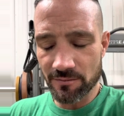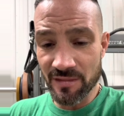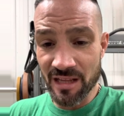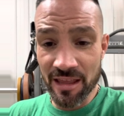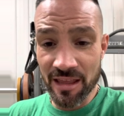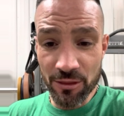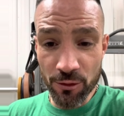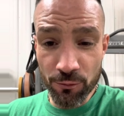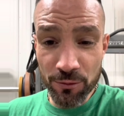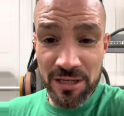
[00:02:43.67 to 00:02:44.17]

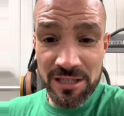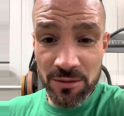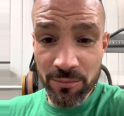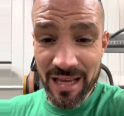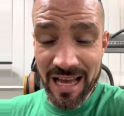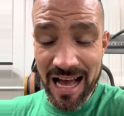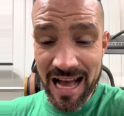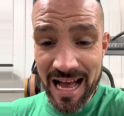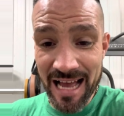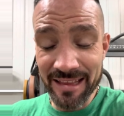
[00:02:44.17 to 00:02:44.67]
And the reason
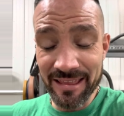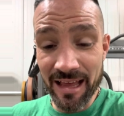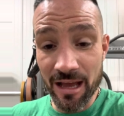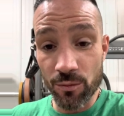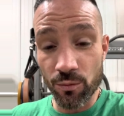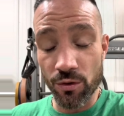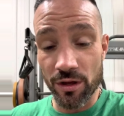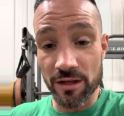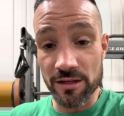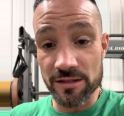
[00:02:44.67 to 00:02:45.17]
behind that
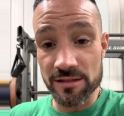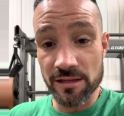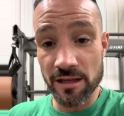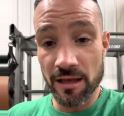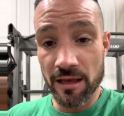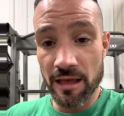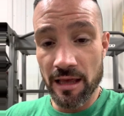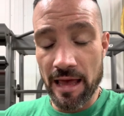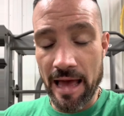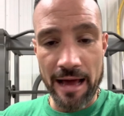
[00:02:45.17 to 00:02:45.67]
was
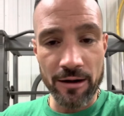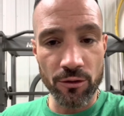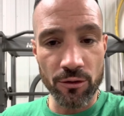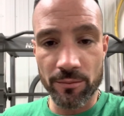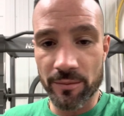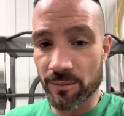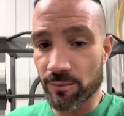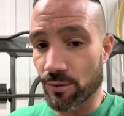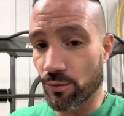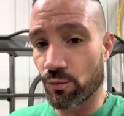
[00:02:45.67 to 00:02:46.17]
I don't
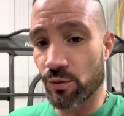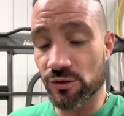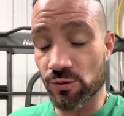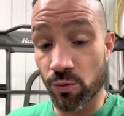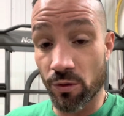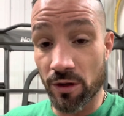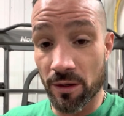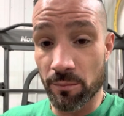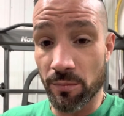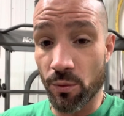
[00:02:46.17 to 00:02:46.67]
remember which one,